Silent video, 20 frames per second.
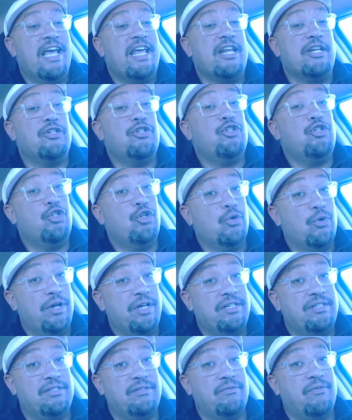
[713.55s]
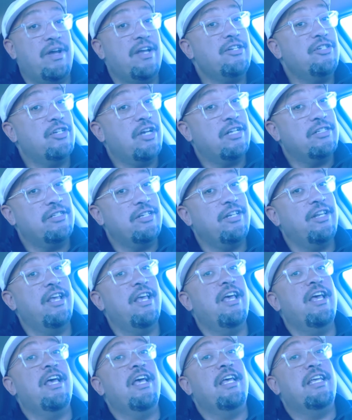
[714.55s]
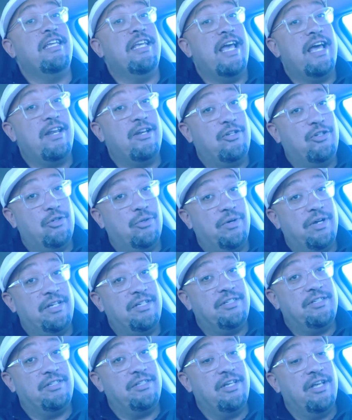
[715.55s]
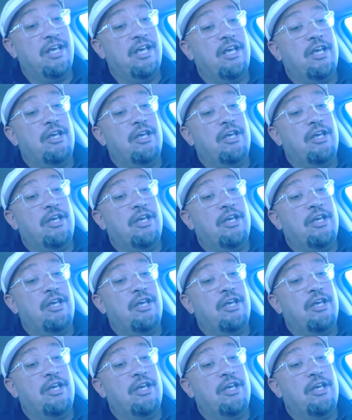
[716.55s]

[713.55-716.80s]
You had a choice. Rian Johnson, you had a choice.